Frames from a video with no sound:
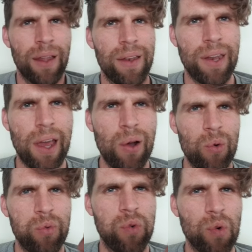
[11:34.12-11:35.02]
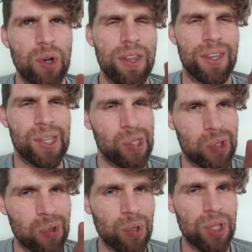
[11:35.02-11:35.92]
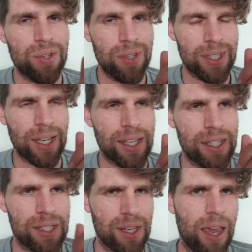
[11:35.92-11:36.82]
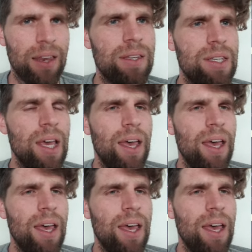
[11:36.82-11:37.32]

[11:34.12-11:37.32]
Now for the Sorcerer's Exchange.